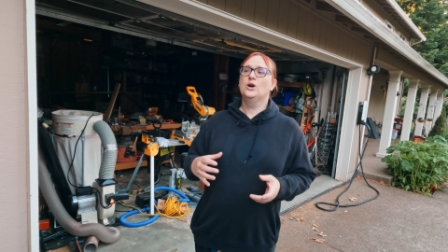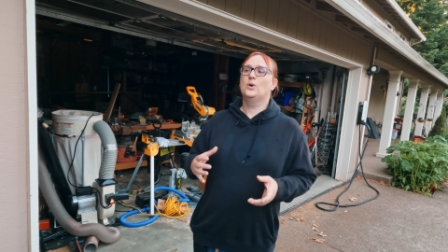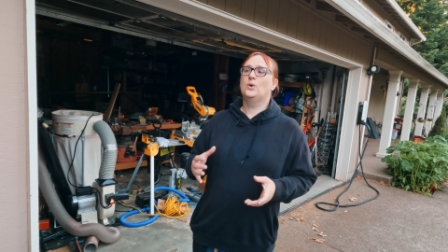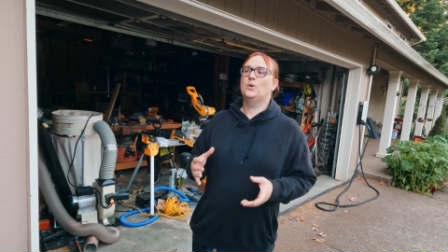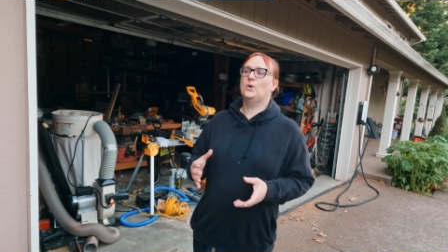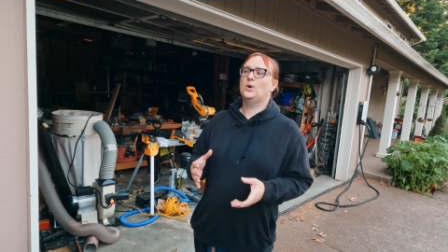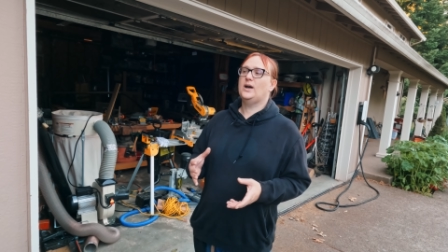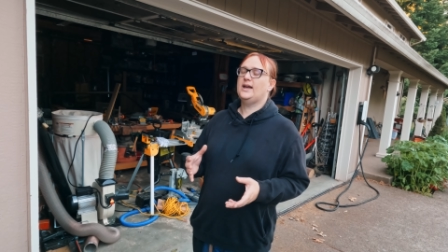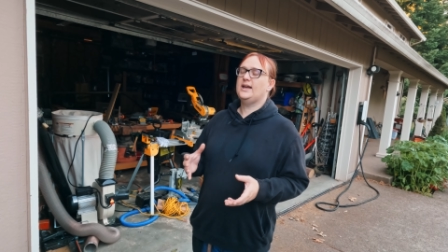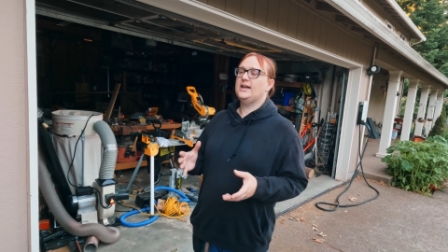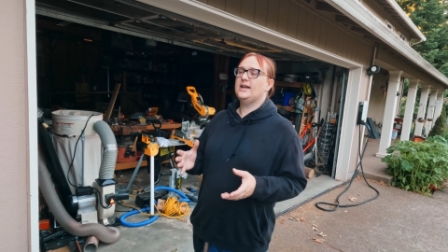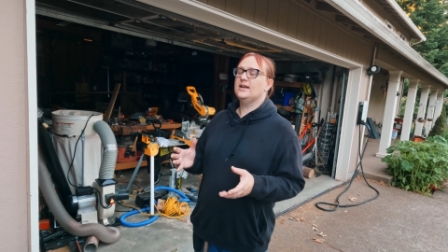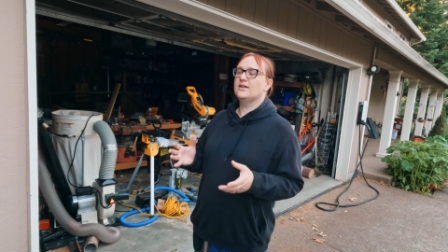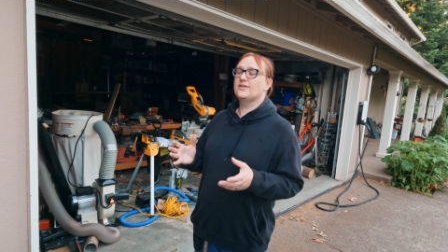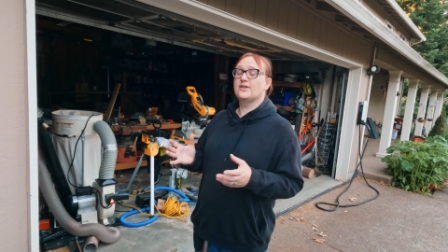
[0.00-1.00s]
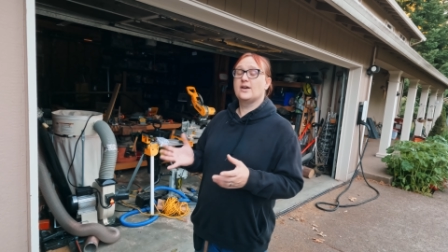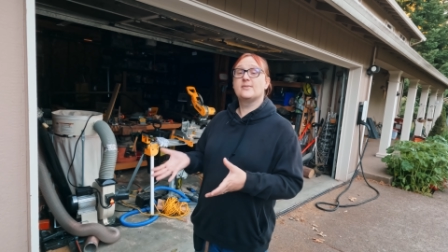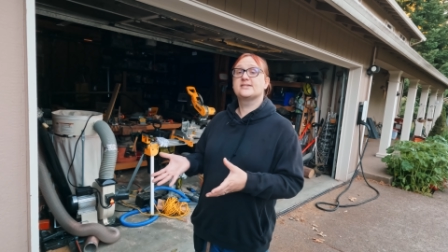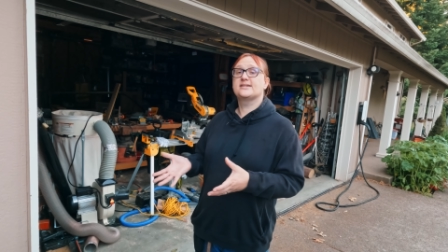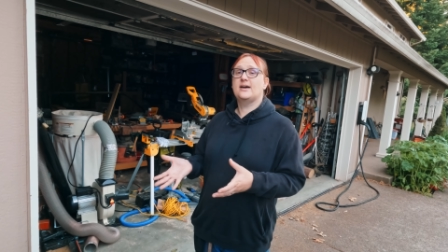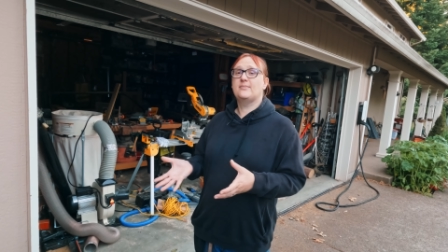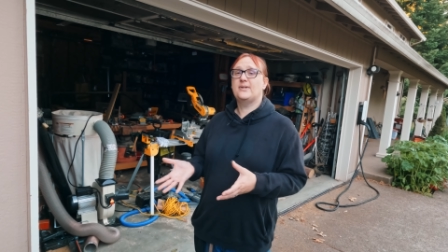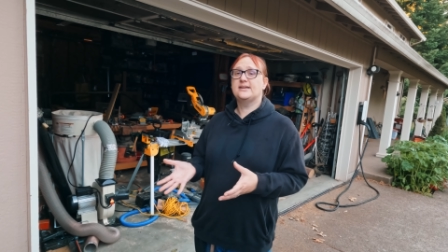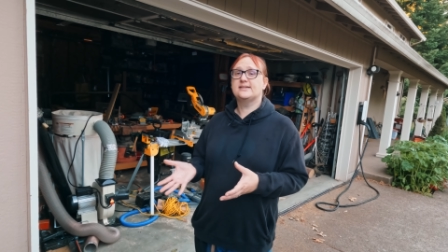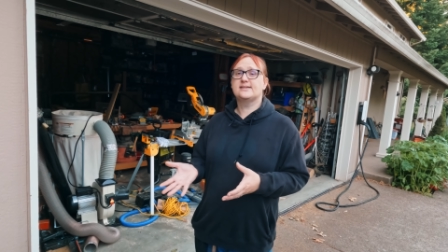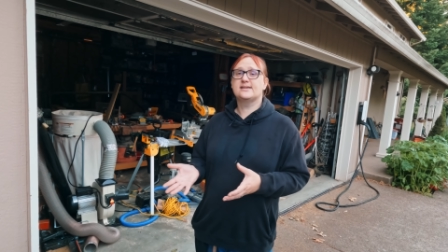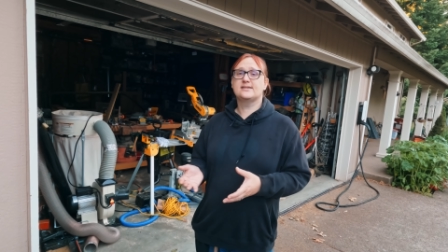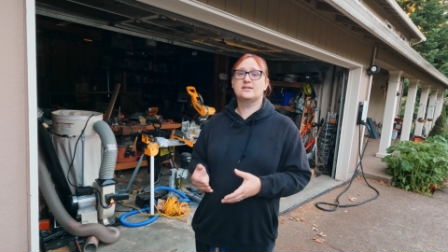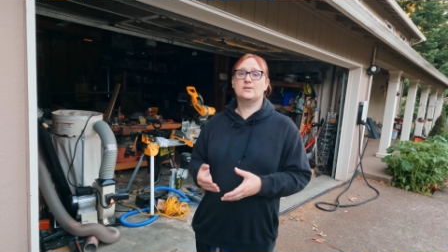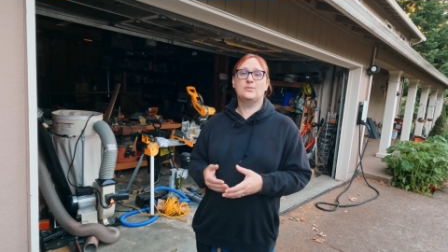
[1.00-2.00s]
or a, a thermostat based
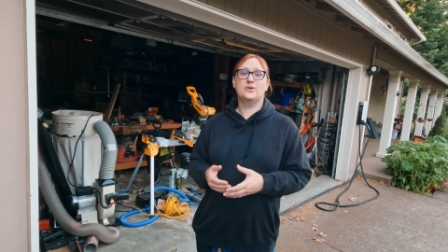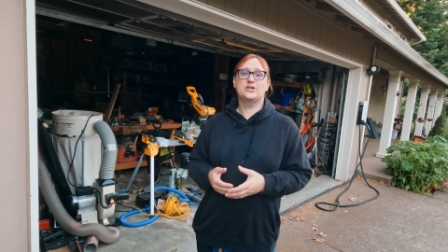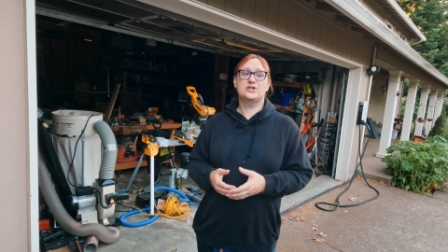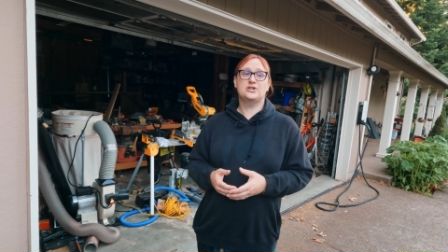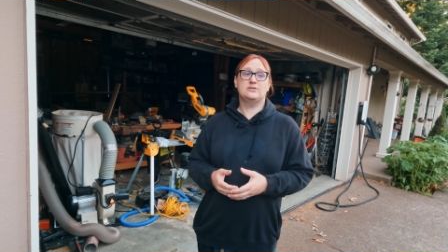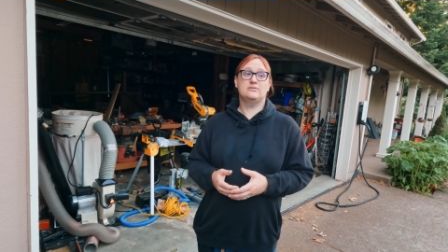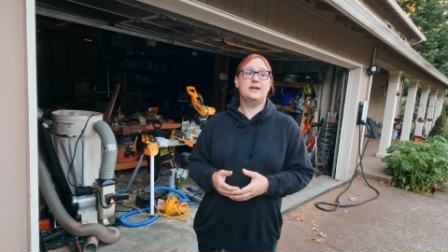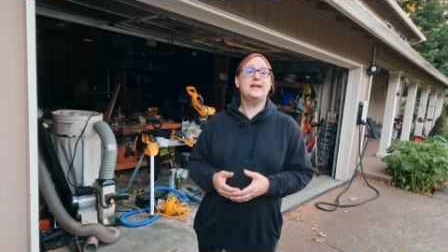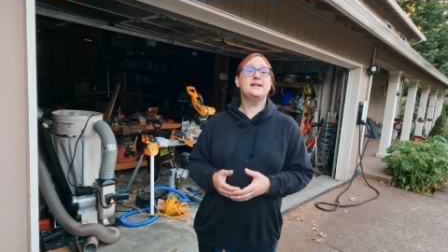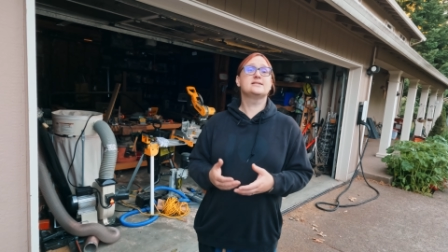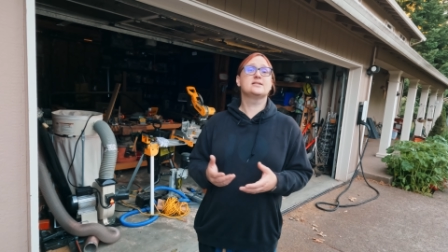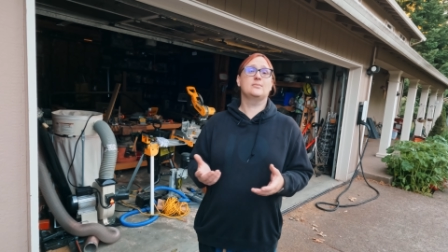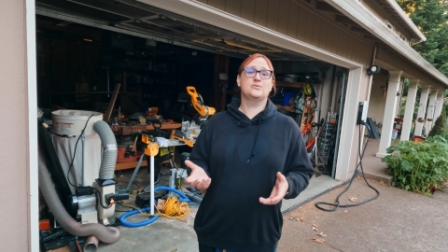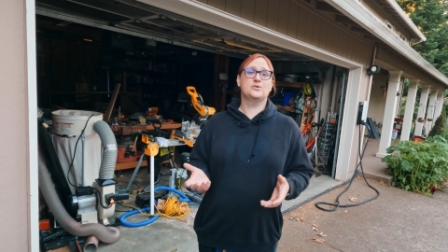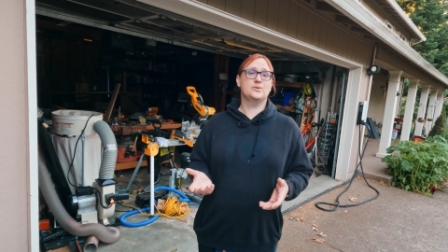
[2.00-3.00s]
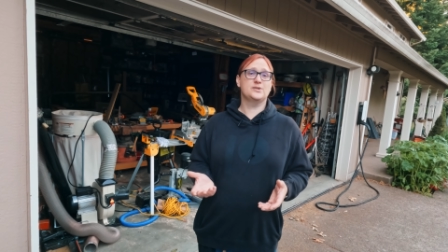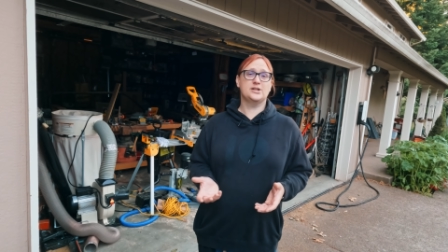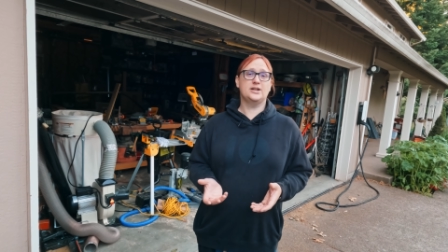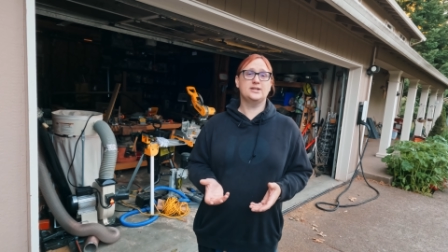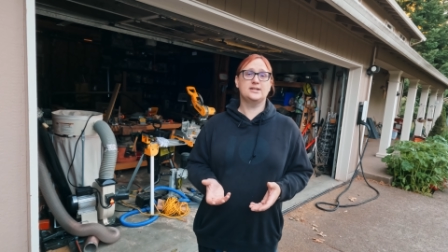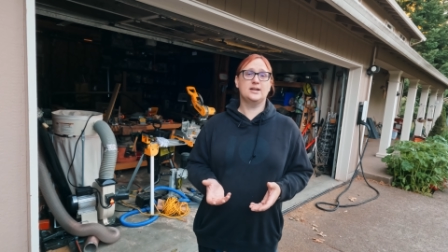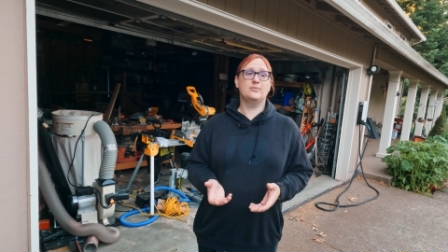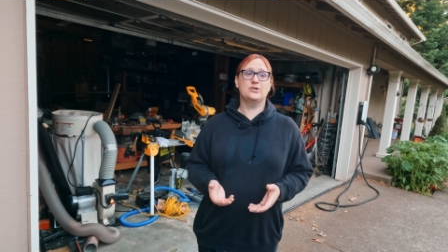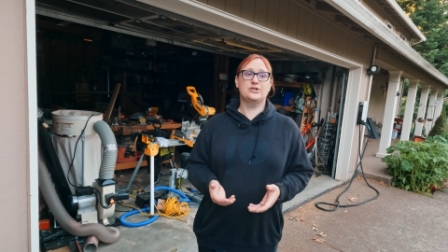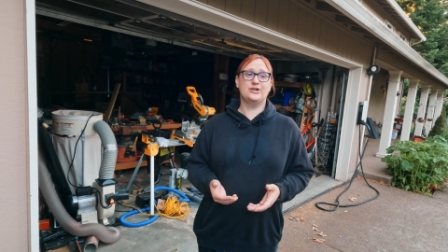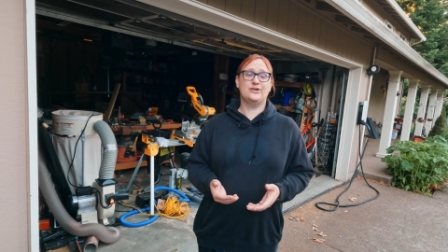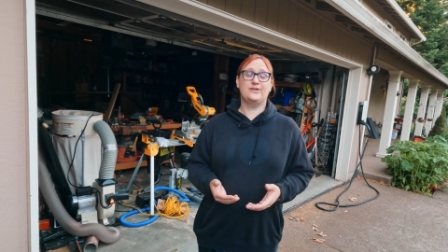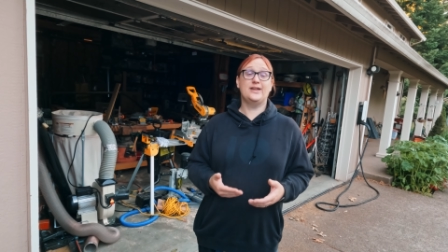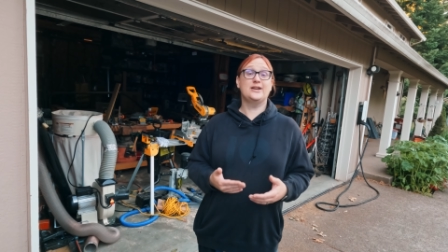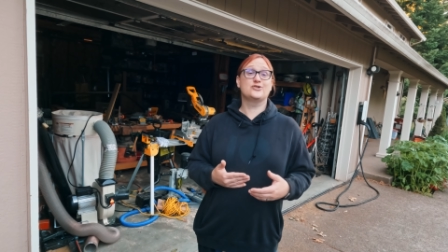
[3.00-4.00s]
system which heats up to a certain
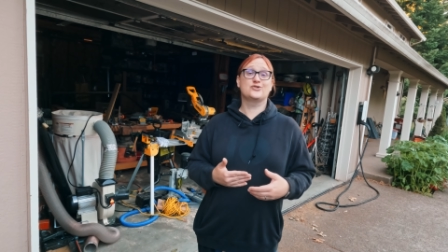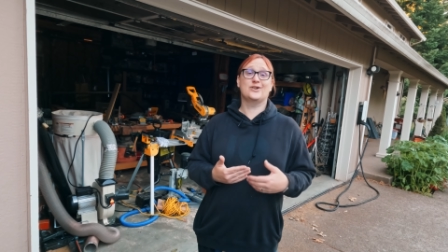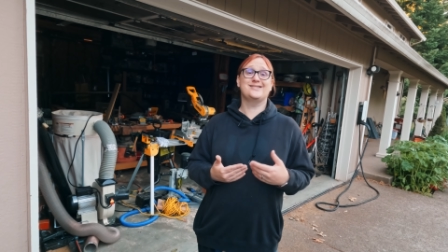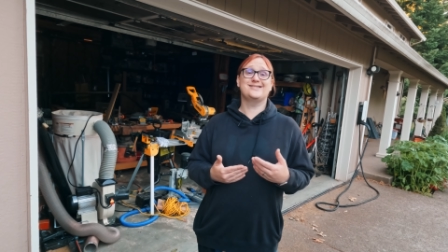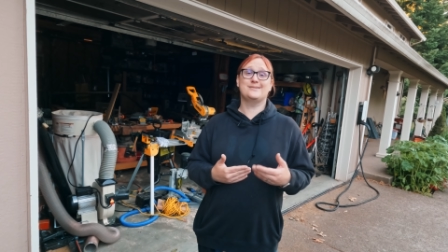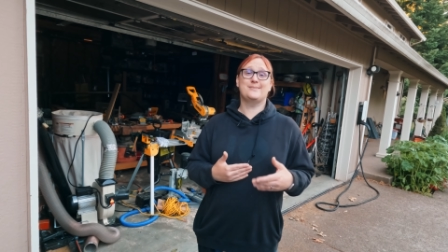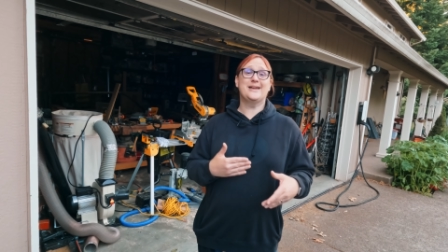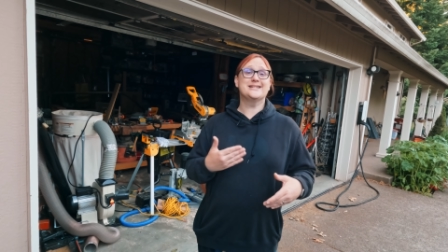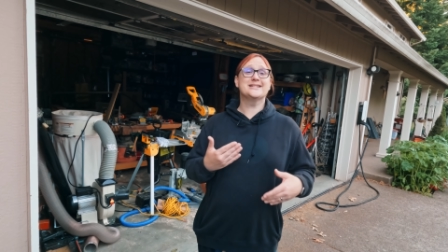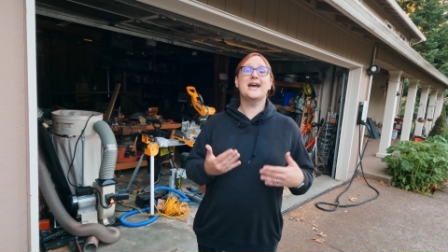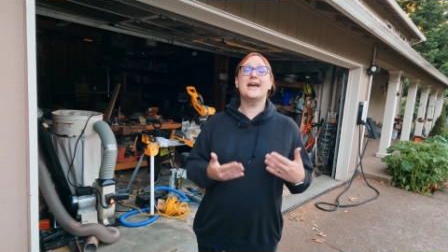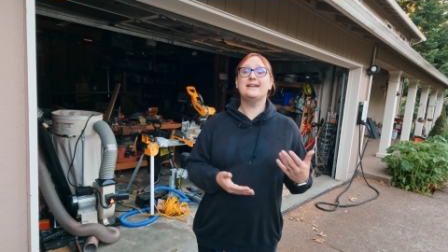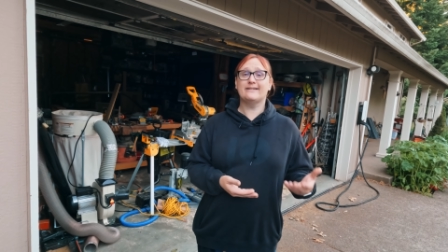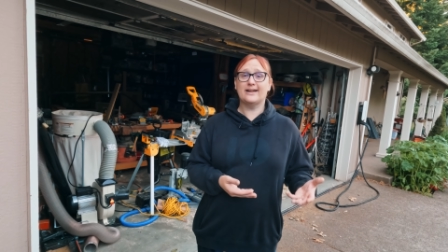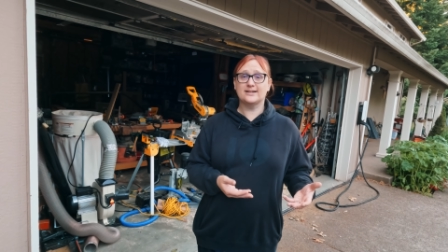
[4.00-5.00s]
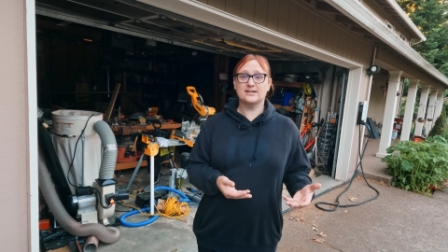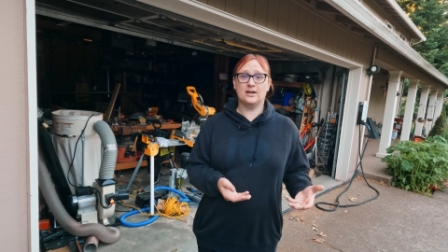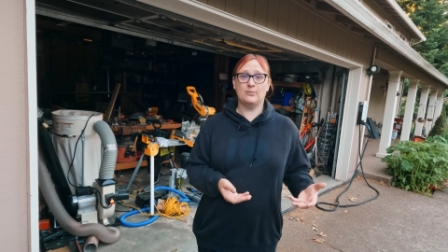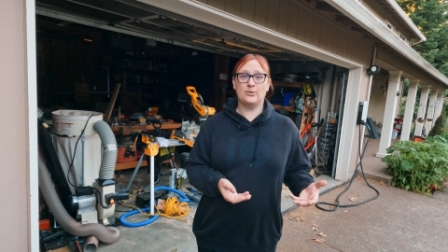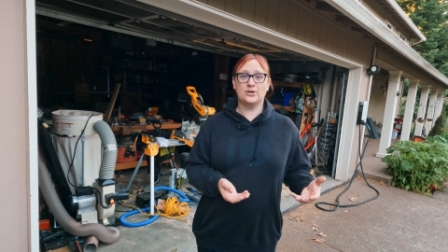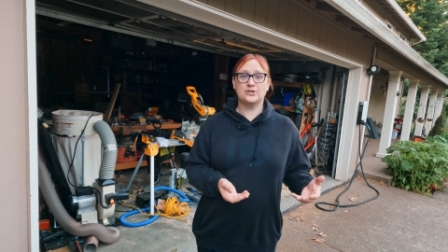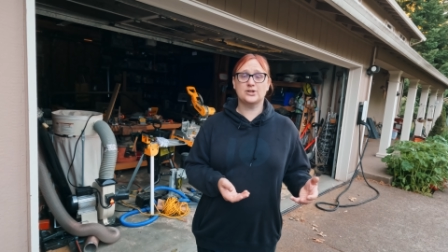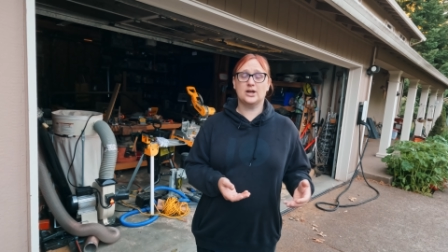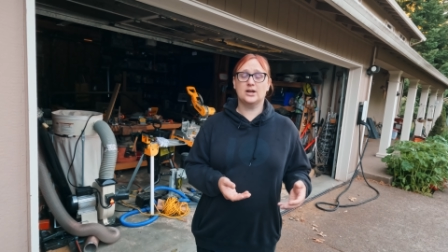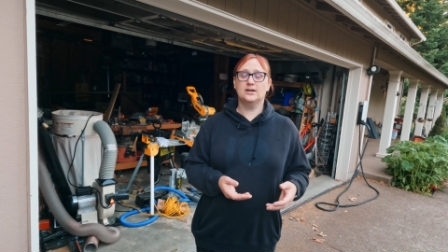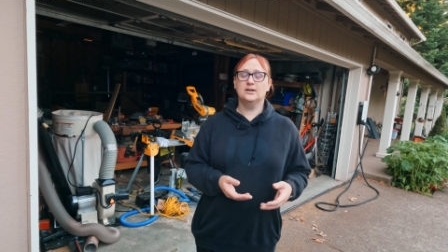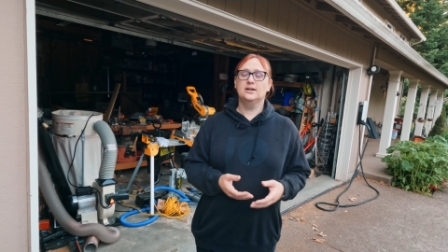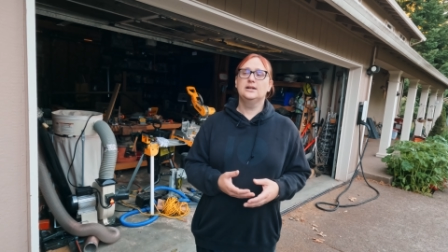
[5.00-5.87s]
temperature and then tries to maintain that temperature,